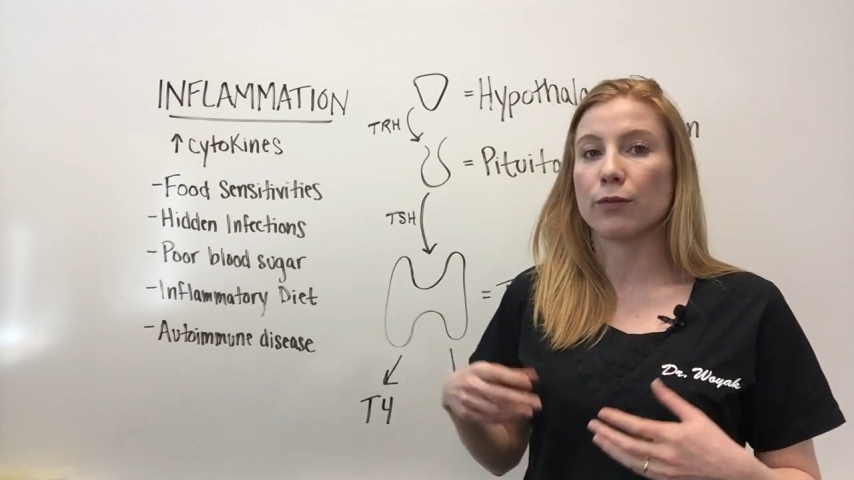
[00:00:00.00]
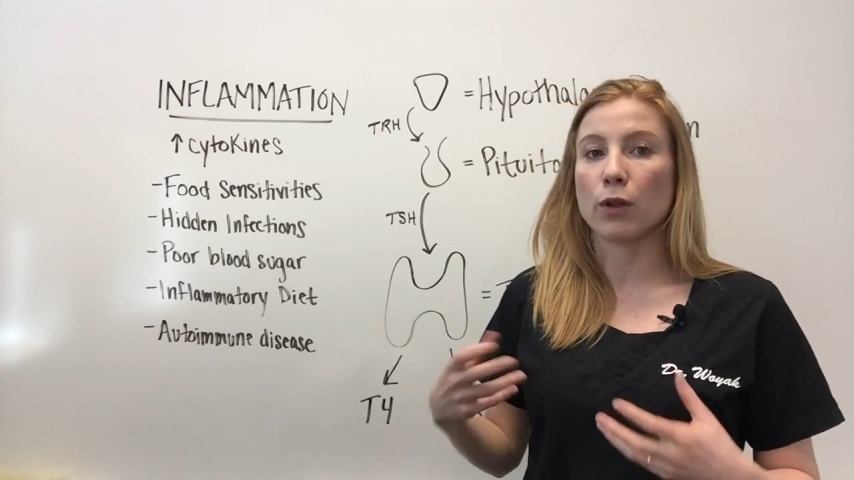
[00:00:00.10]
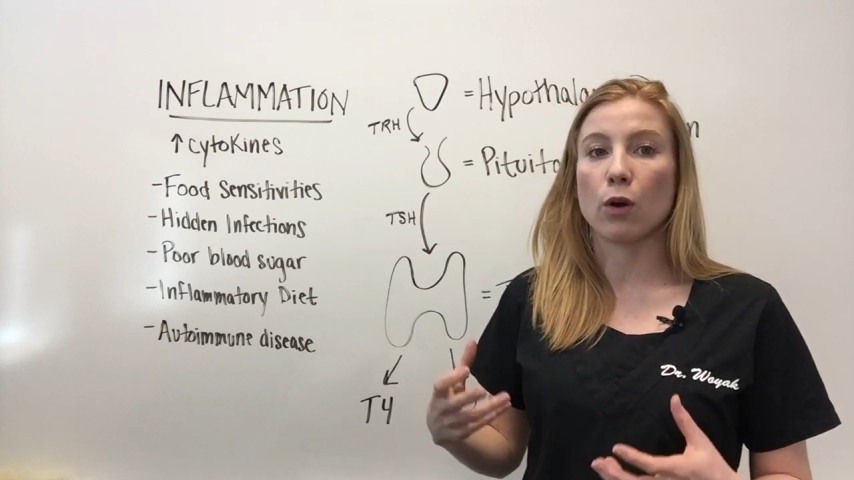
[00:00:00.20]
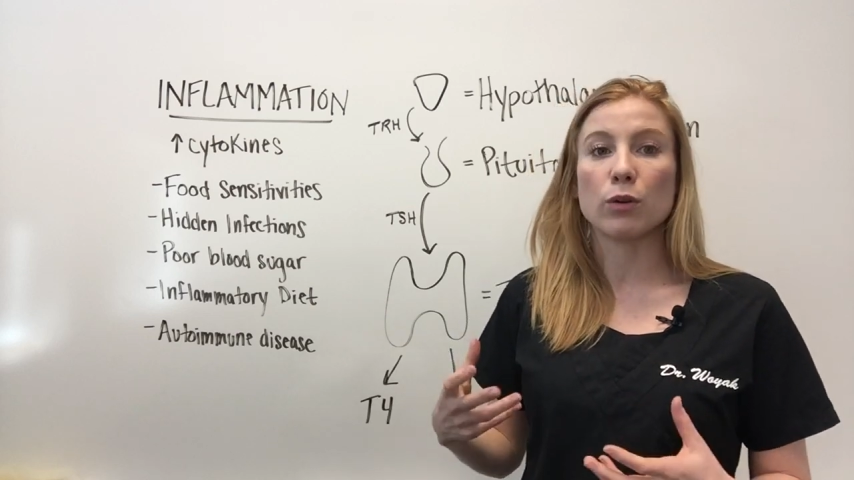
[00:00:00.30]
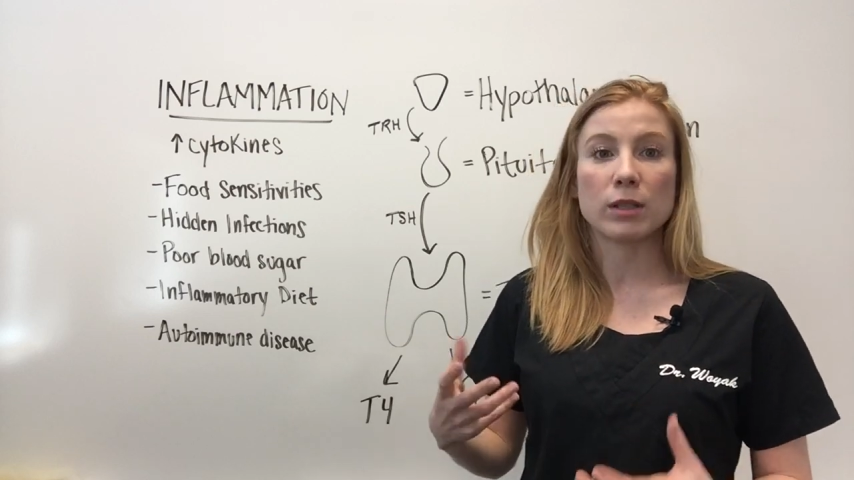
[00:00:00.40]

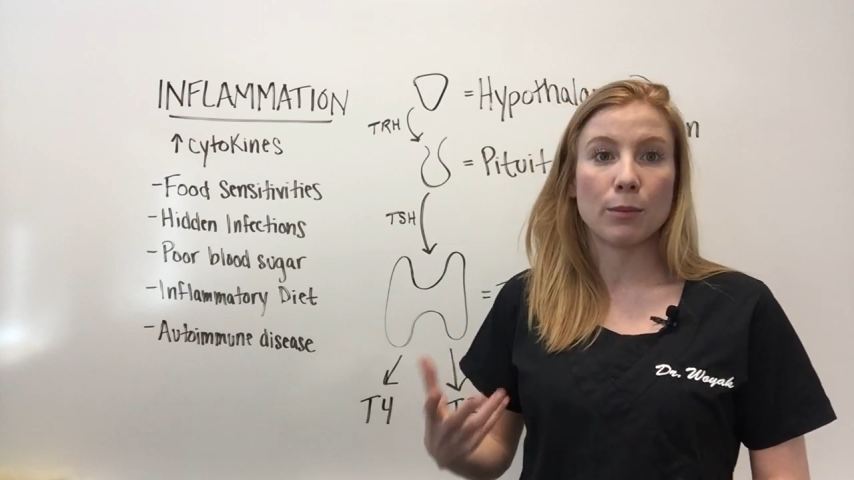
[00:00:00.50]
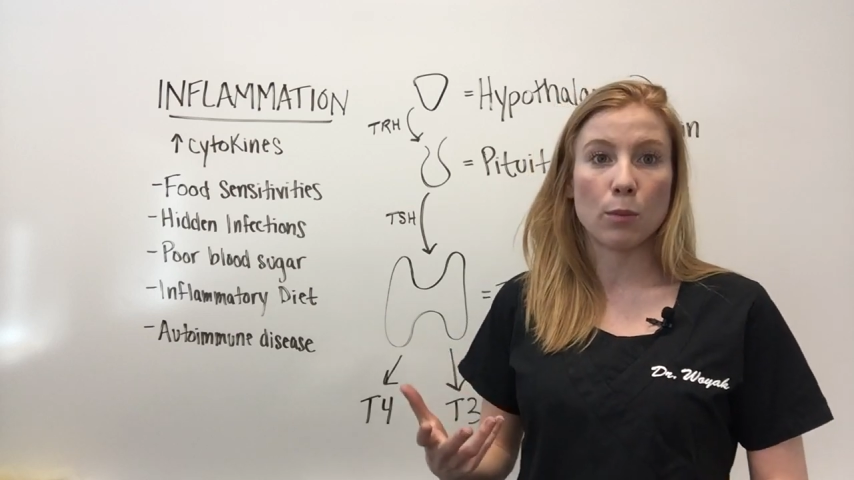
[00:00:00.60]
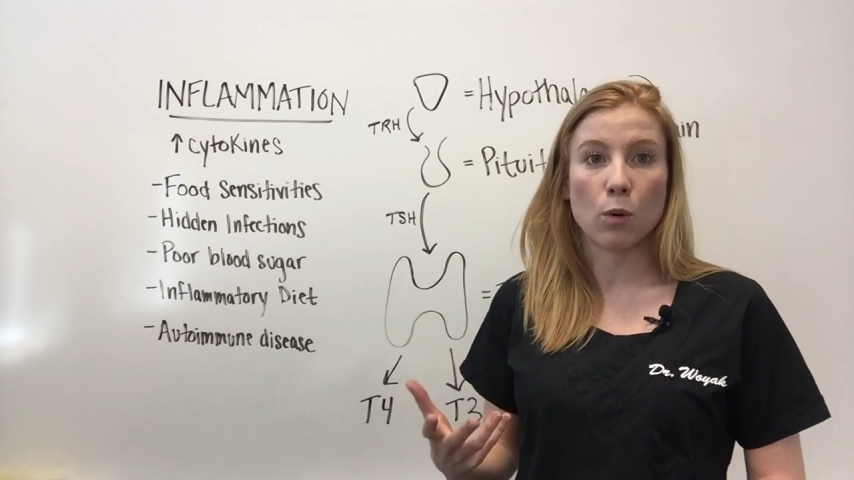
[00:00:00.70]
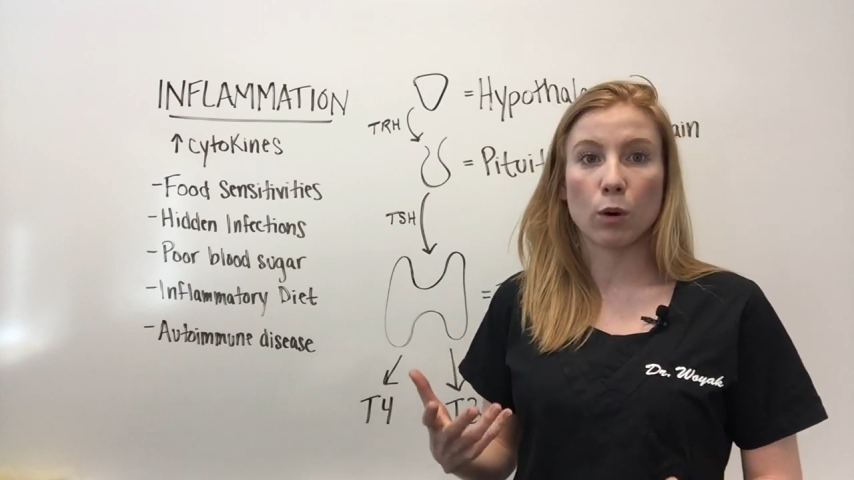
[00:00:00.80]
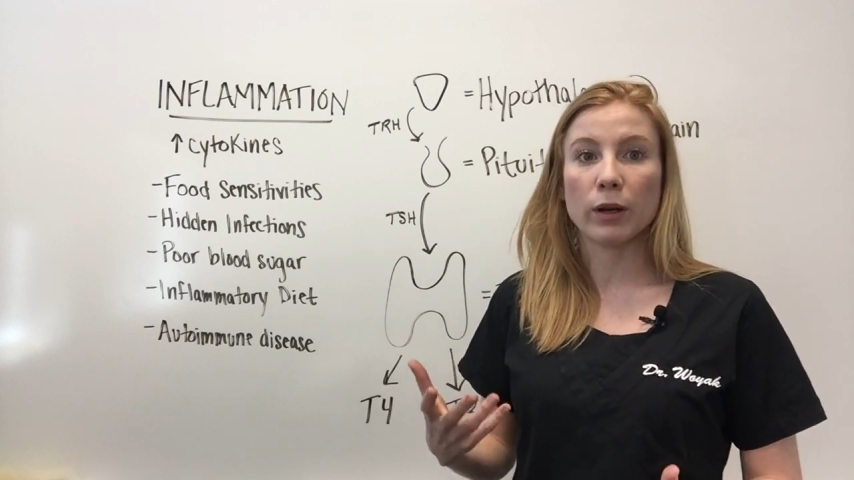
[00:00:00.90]
those and
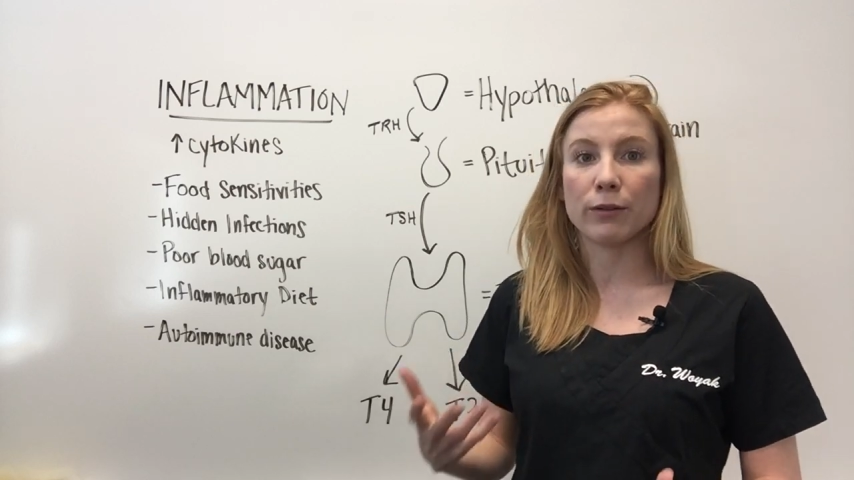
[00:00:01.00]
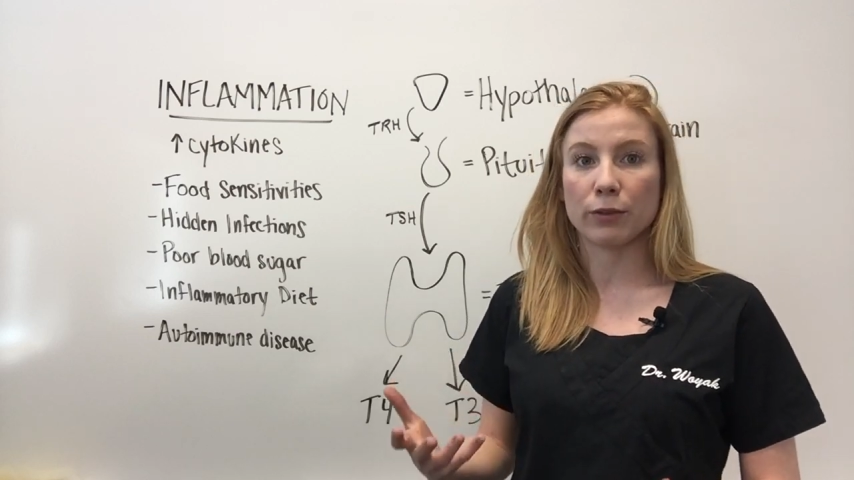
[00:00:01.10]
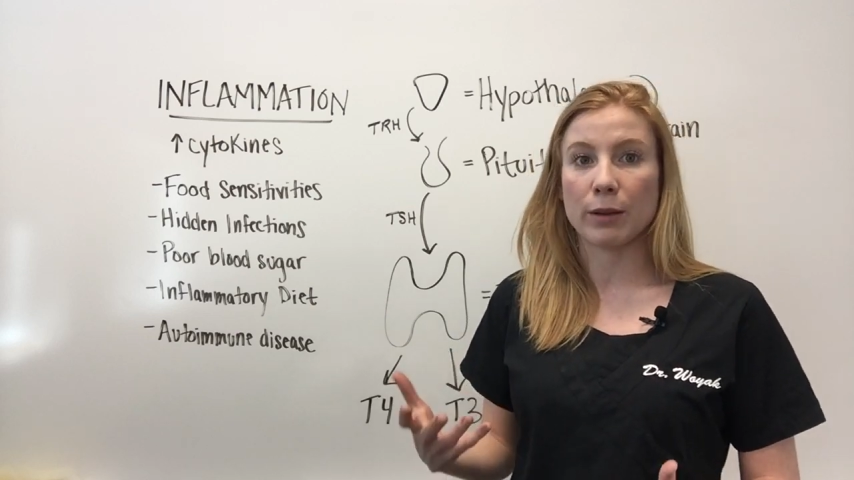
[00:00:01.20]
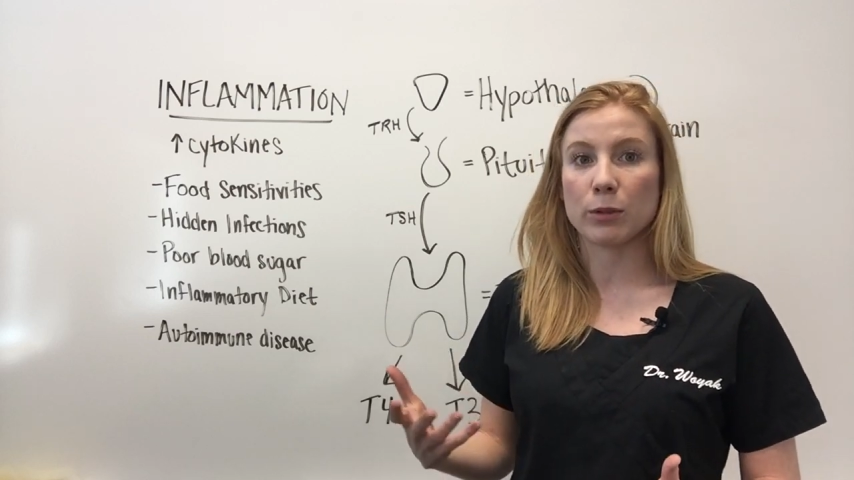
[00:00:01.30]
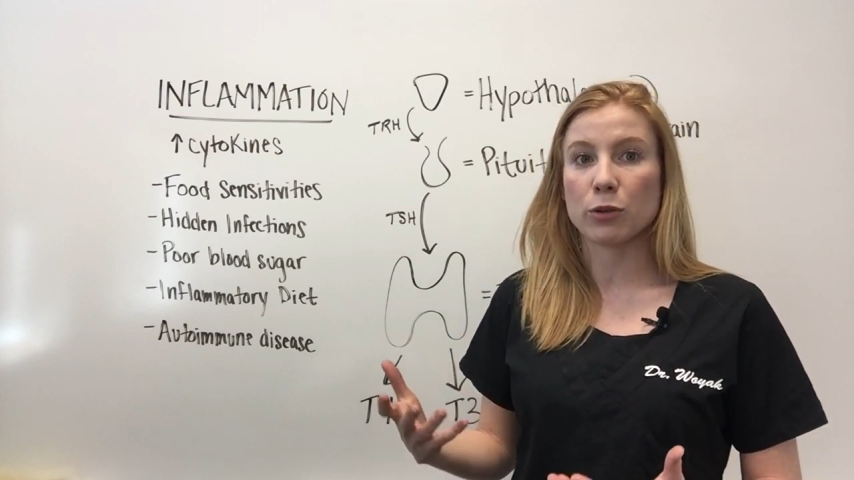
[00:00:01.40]
more
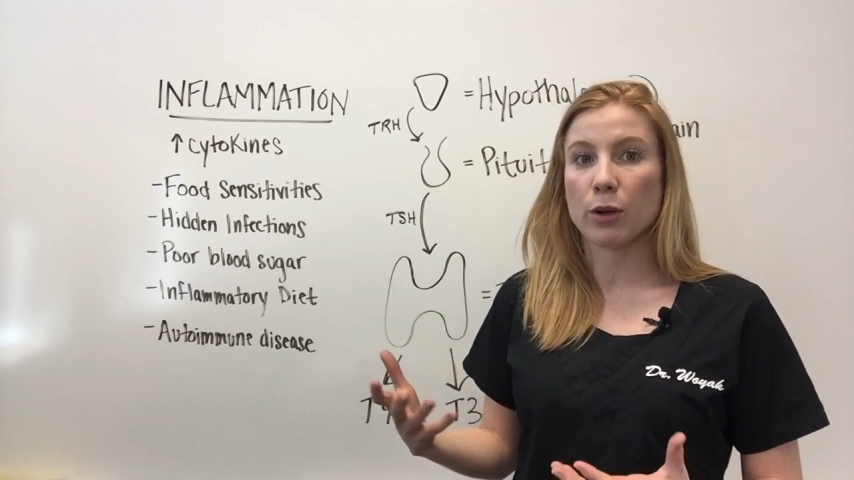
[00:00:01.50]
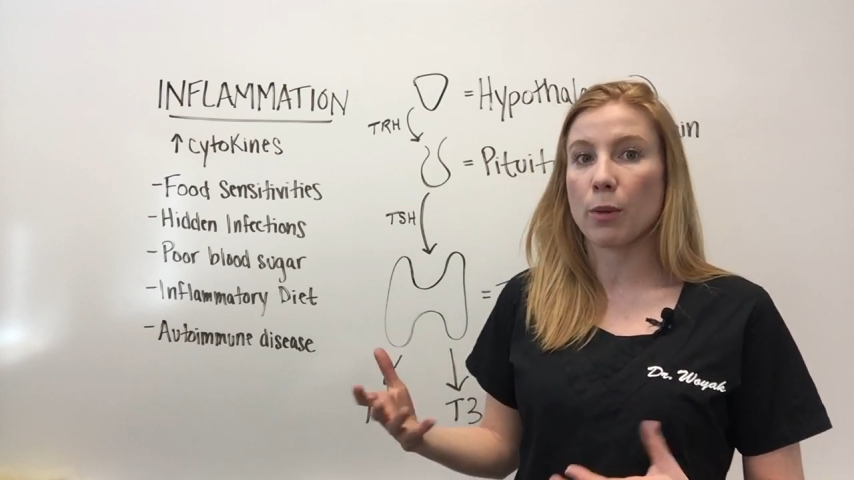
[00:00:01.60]
inflammatory